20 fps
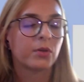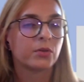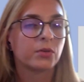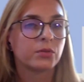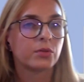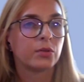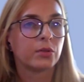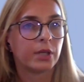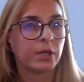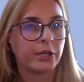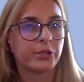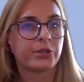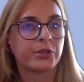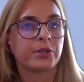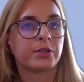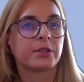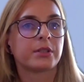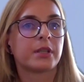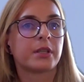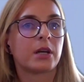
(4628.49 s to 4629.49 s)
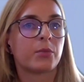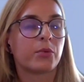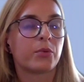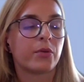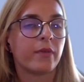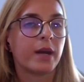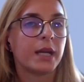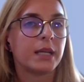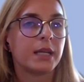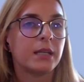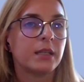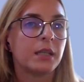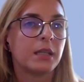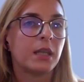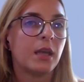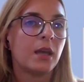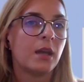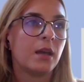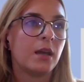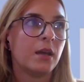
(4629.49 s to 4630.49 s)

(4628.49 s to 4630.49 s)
consultations are provided.